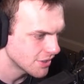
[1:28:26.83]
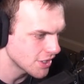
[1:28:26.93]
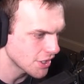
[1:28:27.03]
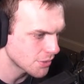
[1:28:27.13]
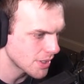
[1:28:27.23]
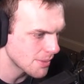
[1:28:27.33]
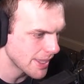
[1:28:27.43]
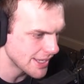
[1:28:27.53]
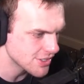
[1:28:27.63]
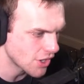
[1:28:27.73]
the other running
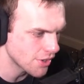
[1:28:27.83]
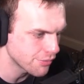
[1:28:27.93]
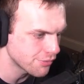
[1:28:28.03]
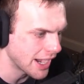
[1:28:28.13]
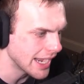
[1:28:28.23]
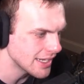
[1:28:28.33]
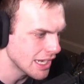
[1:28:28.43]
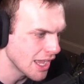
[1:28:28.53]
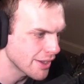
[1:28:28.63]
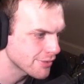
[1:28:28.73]
backs are fine
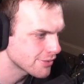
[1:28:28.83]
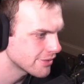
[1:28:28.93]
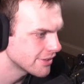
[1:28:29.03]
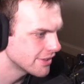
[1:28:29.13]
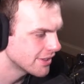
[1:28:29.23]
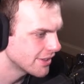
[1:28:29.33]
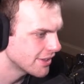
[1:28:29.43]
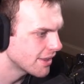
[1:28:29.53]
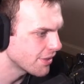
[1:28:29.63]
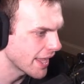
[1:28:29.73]
enough
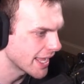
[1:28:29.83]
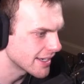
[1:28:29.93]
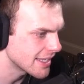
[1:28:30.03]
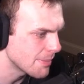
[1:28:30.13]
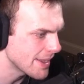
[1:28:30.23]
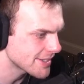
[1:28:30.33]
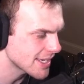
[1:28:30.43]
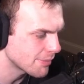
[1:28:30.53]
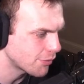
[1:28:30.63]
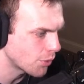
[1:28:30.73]
that it makes
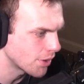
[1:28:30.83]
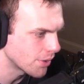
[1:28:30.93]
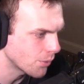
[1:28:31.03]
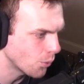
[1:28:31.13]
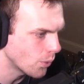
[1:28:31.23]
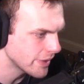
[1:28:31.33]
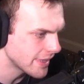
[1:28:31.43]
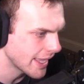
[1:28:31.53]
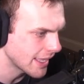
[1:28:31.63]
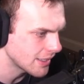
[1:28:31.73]
up for what the
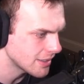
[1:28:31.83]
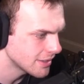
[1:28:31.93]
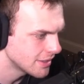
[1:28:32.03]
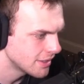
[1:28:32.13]
hell,